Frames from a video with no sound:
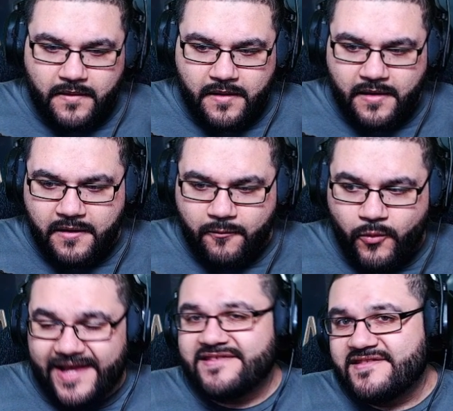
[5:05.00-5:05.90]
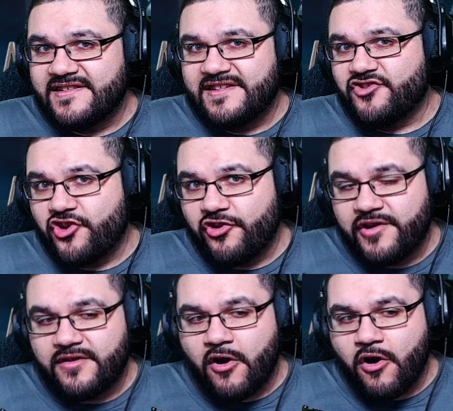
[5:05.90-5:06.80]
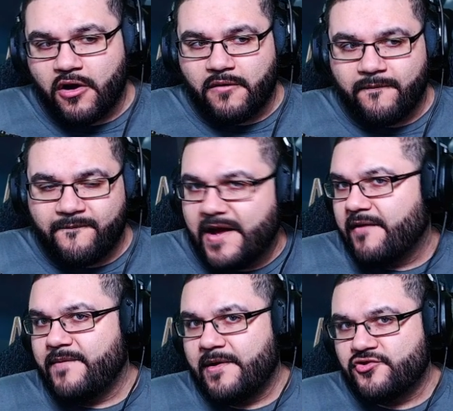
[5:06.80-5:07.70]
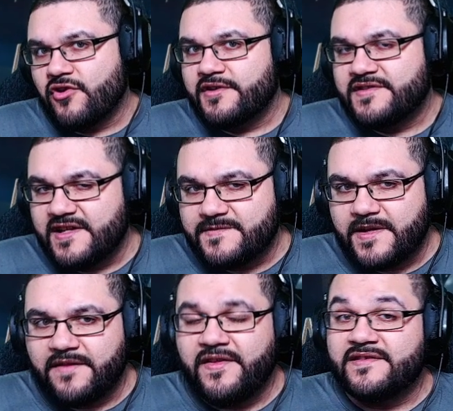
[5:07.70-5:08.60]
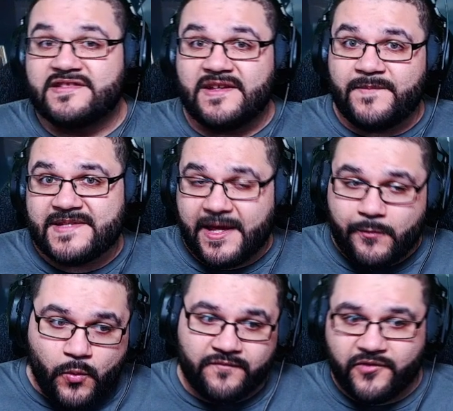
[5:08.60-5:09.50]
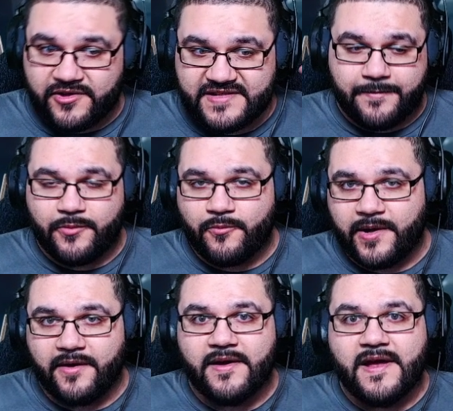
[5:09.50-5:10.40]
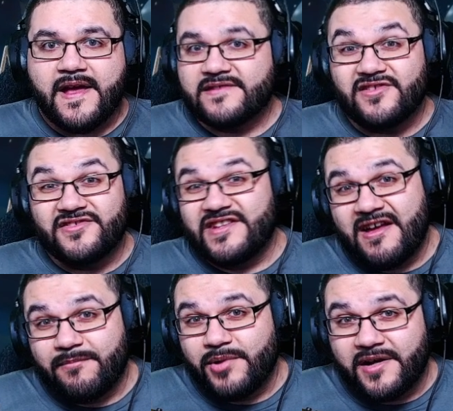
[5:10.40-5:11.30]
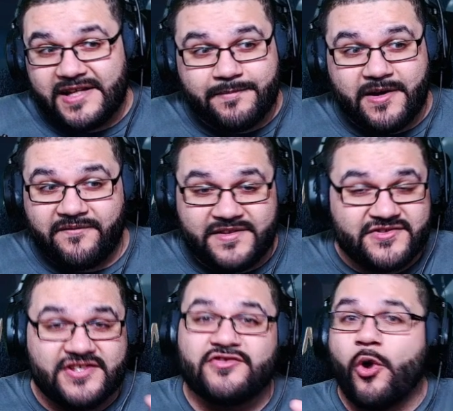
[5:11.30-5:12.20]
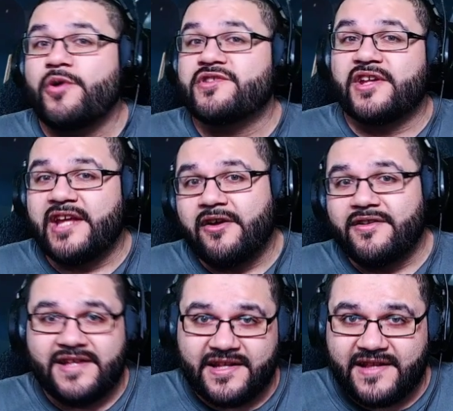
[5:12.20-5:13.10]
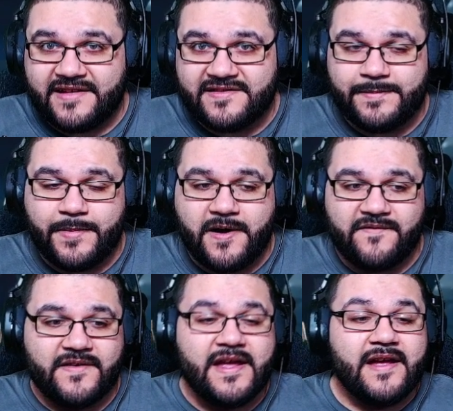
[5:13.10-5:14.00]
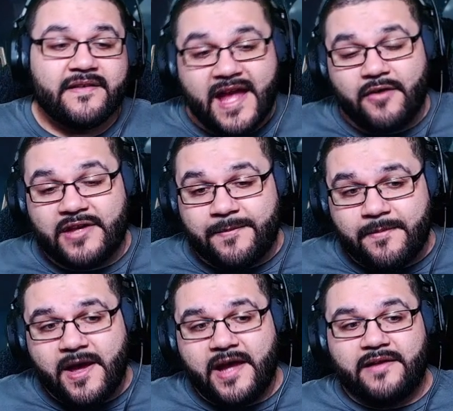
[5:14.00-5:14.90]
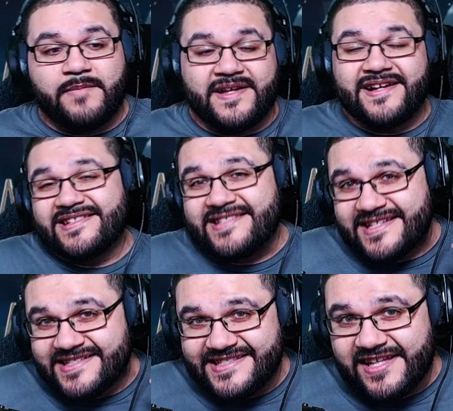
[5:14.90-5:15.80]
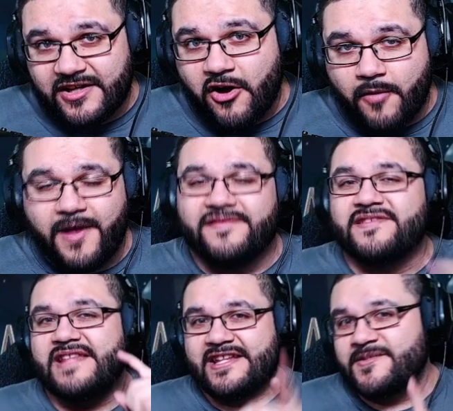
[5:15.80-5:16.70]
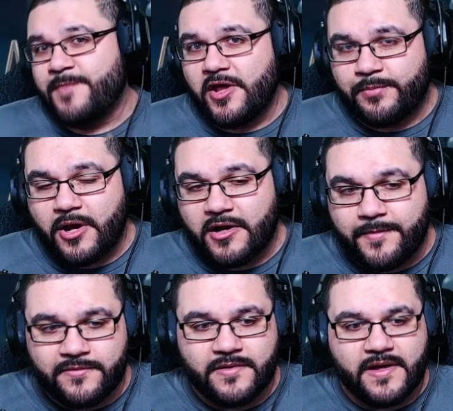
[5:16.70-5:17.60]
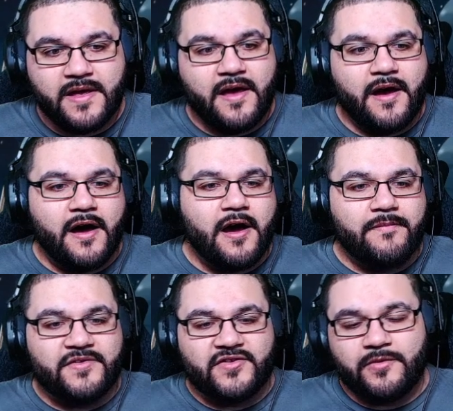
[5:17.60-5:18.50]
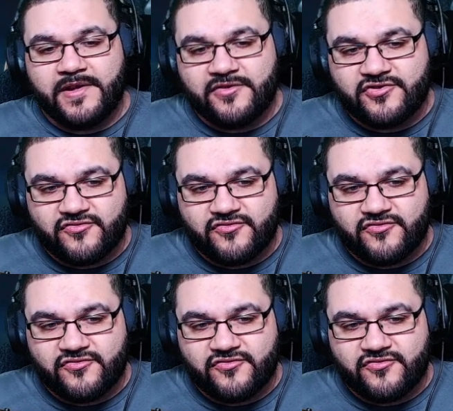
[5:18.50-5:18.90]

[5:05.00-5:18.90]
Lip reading: ways to deter it are very, very strong in today's meta. Think Siphi's A1, for example, where as long as they don't have block debuff, she's always going to guarantee get that sleep off. Now, keep in mind, because it says stealing all buffs, that is polyproccable. The turn meter